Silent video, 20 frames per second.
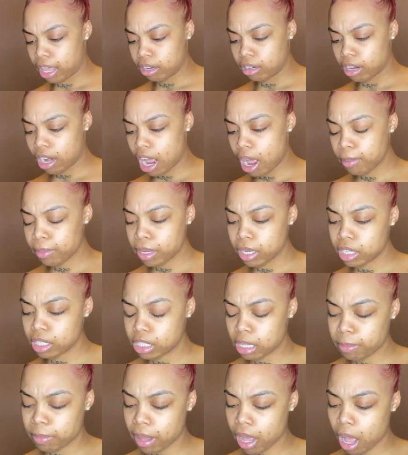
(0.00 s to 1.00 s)
Now I'm gonna
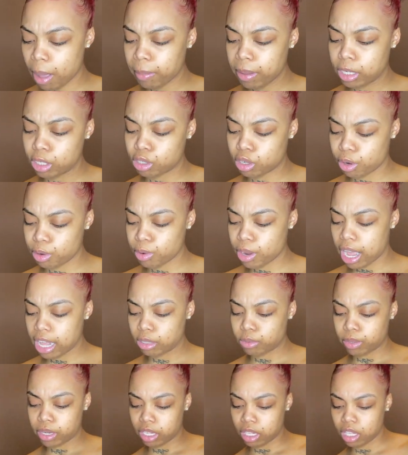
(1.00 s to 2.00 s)
zip it up and show you guys
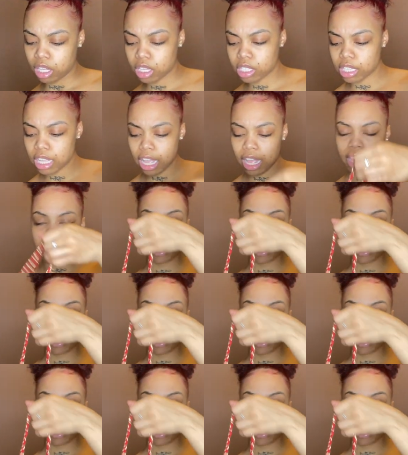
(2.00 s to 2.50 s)
what it looks like.